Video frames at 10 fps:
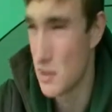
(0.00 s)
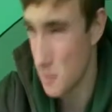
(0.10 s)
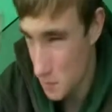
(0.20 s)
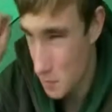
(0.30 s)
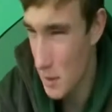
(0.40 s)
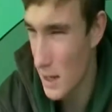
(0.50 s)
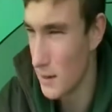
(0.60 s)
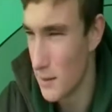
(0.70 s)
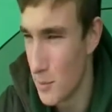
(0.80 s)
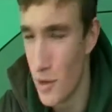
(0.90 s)
so
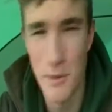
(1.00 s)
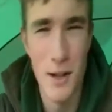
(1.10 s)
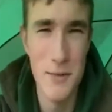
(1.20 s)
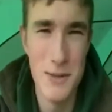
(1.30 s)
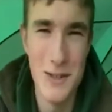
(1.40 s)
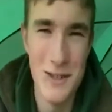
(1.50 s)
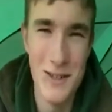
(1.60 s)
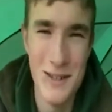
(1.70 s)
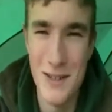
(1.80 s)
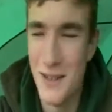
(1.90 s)
wanged the bobbin up to
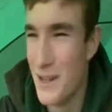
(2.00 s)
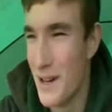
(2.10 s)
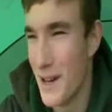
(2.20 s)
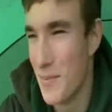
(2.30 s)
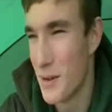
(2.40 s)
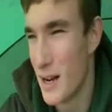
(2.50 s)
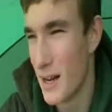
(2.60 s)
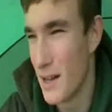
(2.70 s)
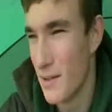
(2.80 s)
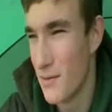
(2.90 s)
the
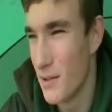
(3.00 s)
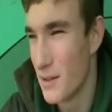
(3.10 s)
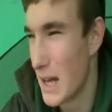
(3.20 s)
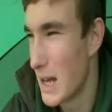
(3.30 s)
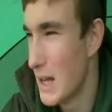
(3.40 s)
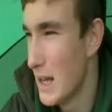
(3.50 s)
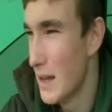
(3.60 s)
blank of the rod there,